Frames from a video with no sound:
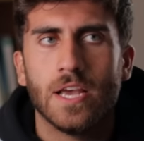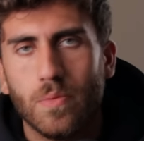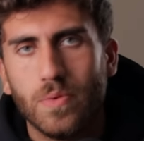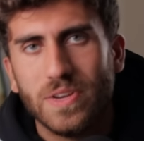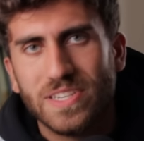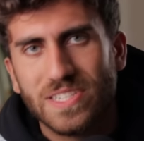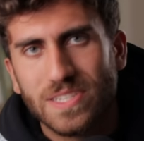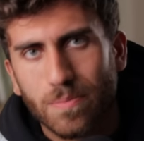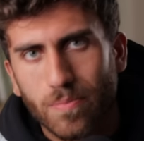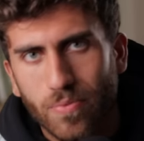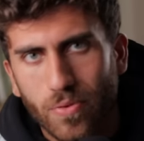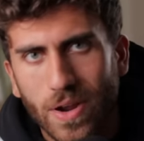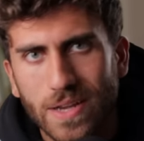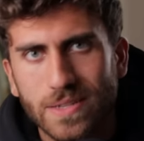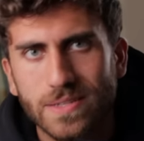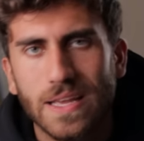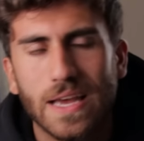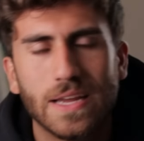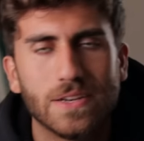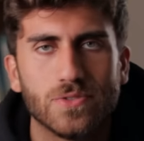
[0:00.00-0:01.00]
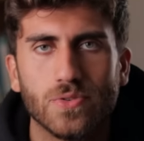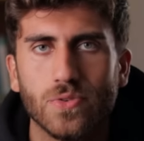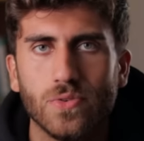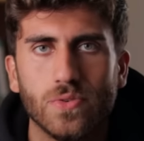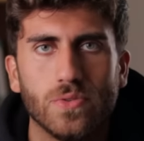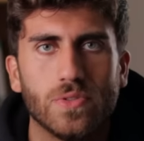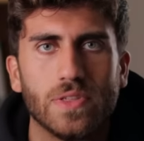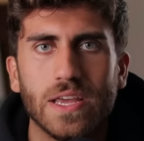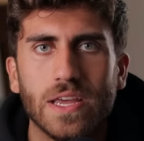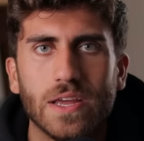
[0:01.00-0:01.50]
but we suppress that
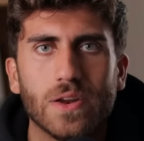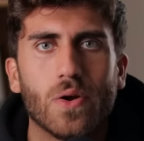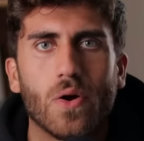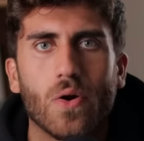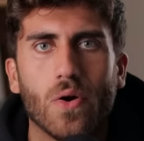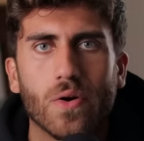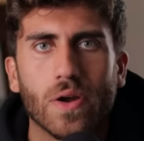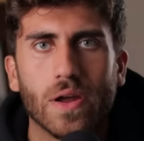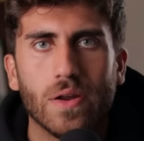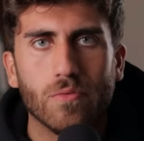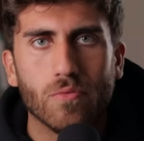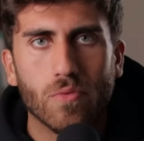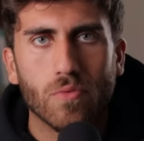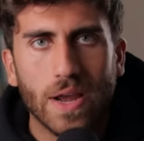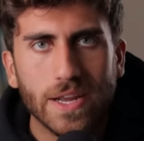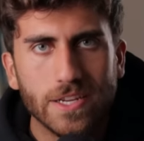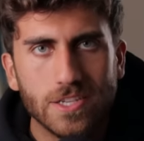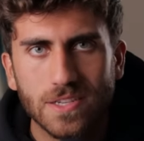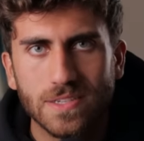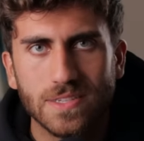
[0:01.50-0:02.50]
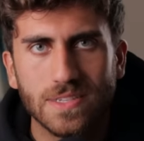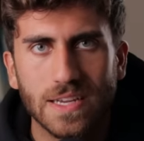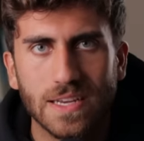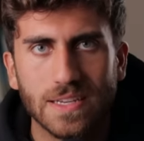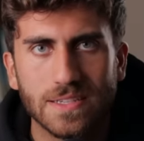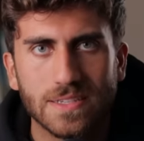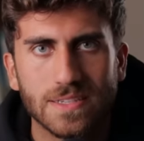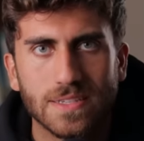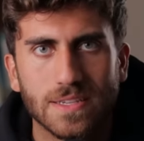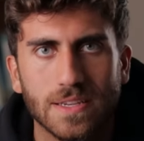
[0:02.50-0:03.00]
truth in our
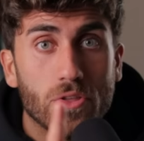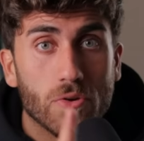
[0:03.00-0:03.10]
unrighteousness.